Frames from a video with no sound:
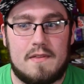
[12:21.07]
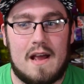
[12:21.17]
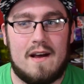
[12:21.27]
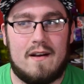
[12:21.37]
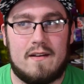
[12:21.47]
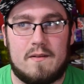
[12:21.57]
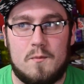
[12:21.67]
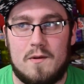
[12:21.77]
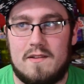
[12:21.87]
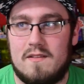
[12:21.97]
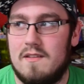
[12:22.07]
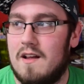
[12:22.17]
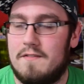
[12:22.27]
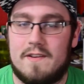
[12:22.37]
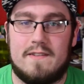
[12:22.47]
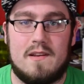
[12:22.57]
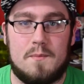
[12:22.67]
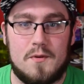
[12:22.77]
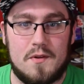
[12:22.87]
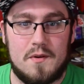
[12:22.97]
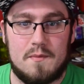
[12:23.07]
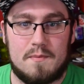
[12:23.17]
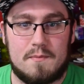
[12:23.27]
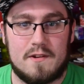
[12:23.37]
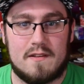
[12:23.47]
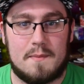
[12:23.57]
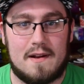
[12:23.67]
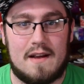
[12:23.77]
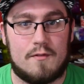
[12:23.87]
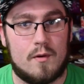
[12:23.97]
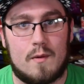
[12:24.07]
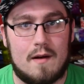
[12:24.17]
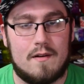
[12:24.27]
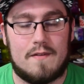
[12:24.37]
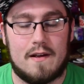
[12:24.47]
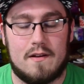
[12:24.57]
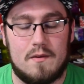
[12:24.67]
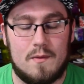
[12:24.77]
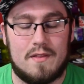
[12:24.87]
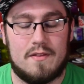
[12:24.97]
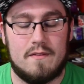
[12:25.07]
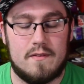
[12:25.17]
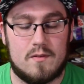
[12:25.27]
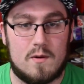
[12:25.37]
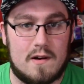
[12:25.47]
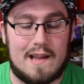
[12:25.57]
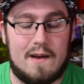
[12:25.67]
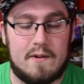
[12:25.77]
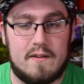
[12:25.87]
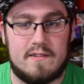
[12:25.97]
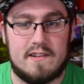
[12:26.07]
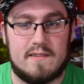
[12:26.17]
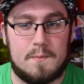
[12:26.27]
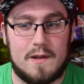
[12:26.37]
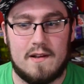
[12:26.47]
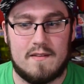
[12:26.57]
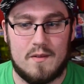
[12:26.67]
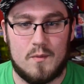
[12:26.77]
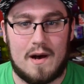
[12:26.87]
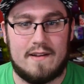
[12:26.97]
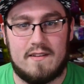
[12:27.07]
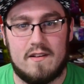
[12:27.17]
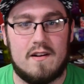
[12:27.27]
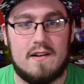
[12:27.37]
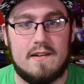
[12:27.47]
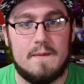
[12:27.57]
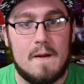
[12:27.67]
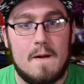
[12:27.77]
I would love to see Bulu just about every round if I could with Zoroark counters, just because of the watch and learn, and